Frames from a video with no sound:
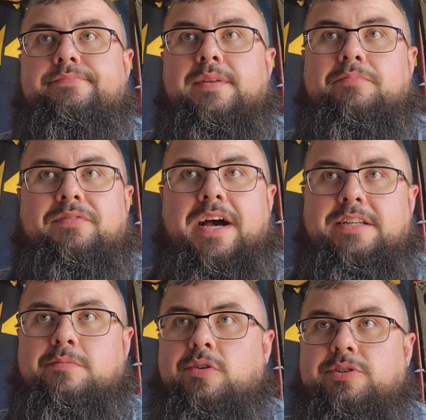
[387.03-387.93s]

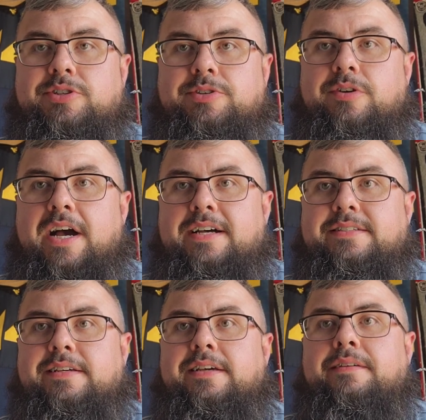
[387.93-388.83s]
provides
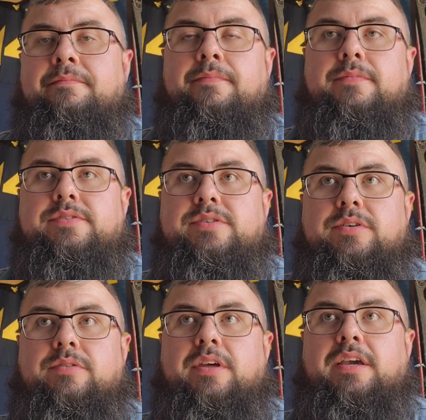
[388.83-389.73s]
moisturizing
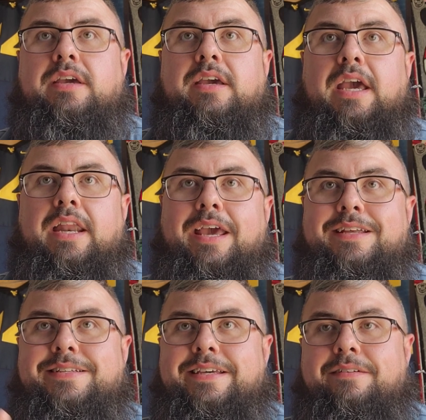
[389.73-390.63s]
soothing and
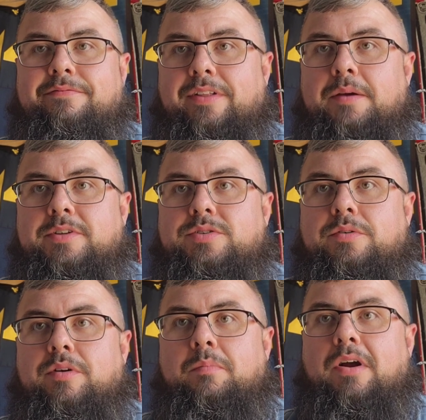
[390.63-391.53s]

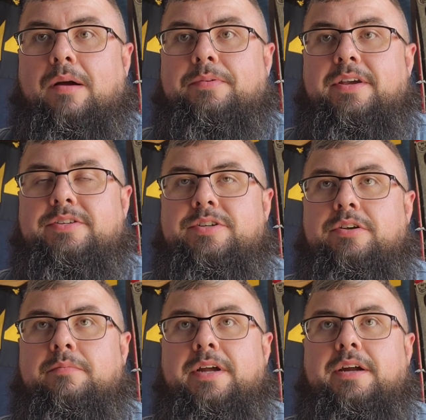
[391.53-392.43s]
anti-inflammatory properties to
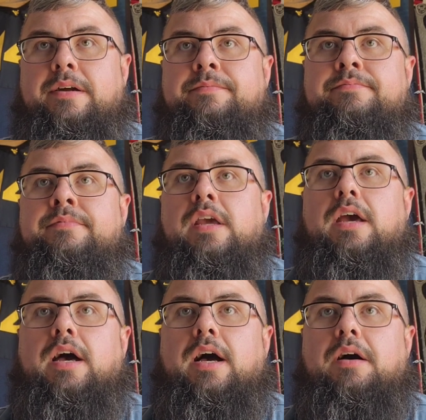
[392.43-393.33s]
your beer.
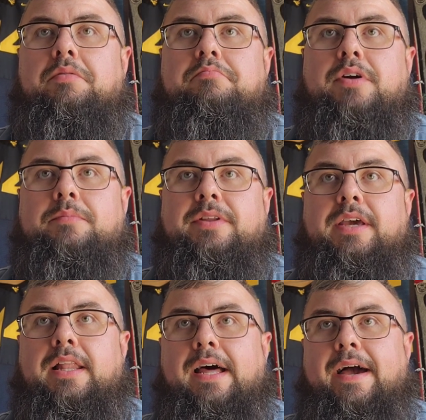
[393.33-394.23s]
Um,
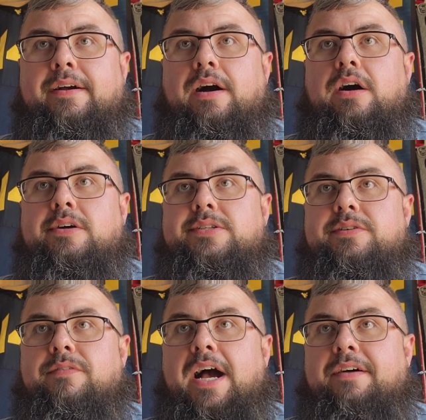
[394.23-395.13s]
propylene glycols
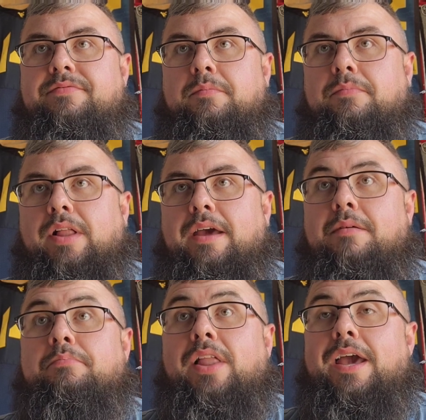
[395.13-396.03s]
derived from
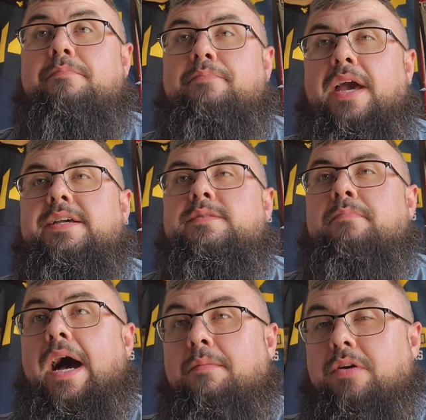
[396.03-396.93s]
plant-based
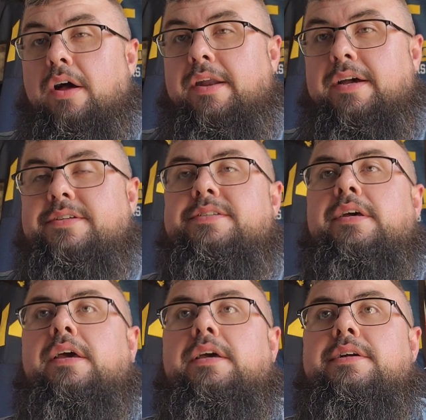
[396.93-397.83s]
byproducts
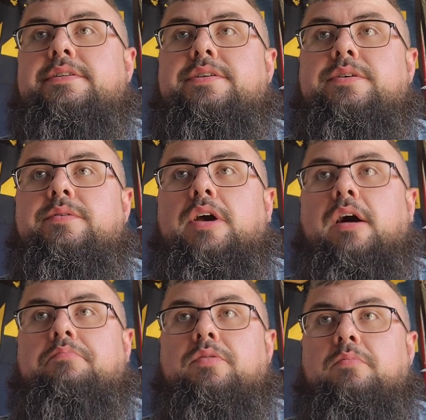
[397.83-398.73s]
to
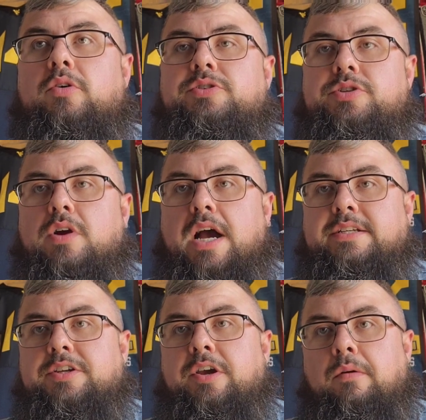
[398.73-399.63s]
help with
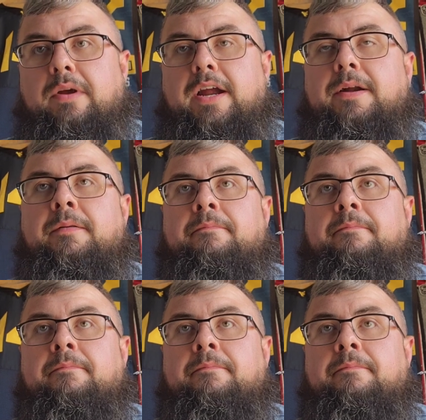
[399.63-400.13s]
moisturizing your beard.